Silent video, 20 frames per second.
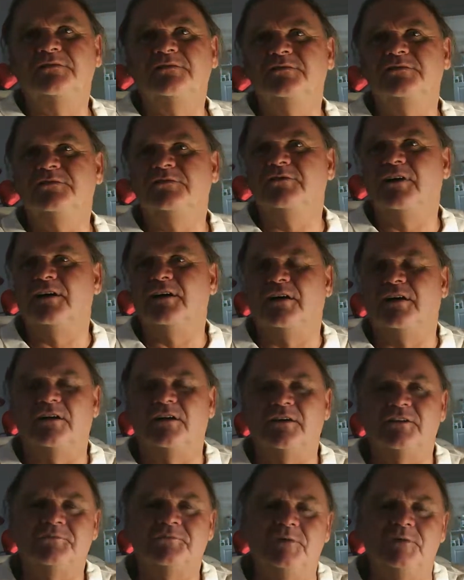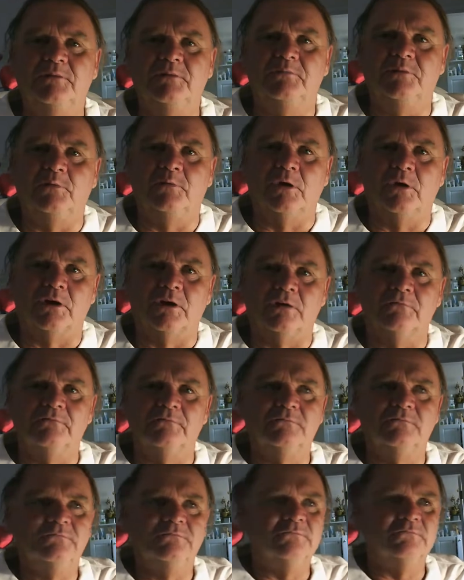you had honest people
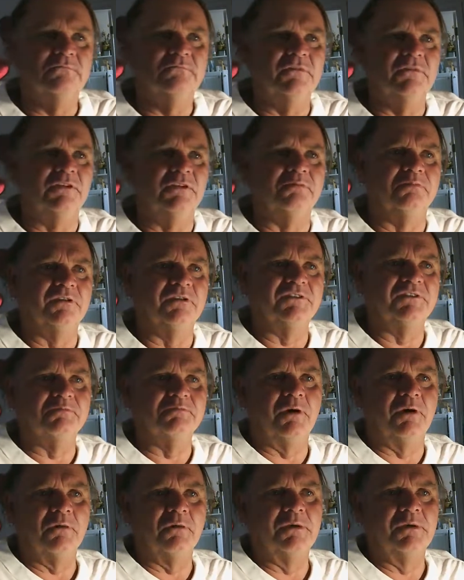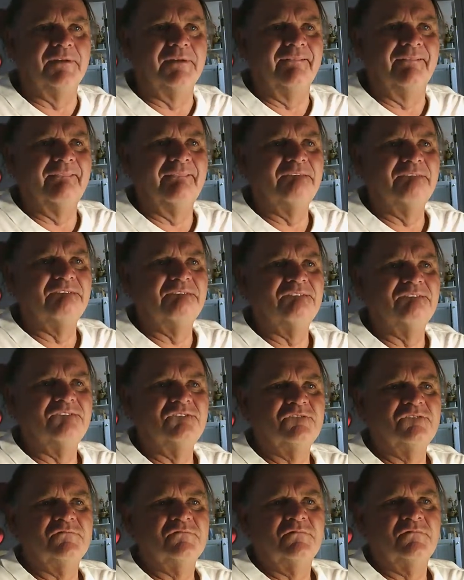working in the police department,
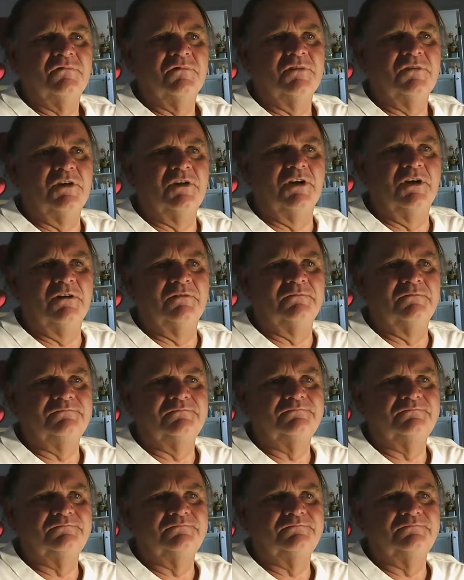you know.